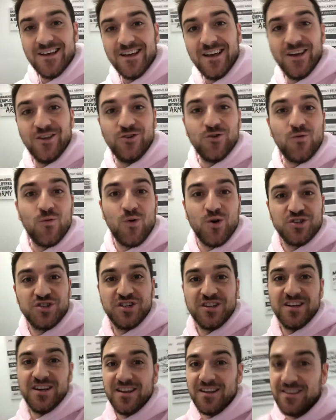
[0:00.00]
And you're
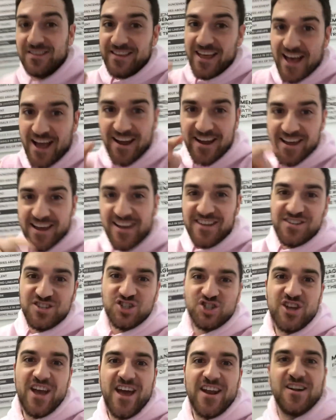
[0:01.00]
watching Dan Khan's
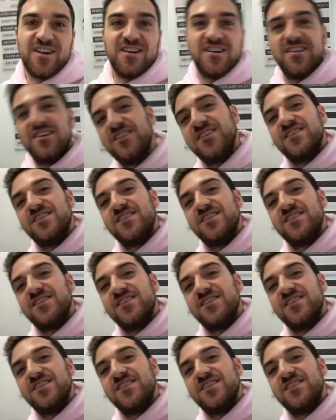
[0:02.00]
channel,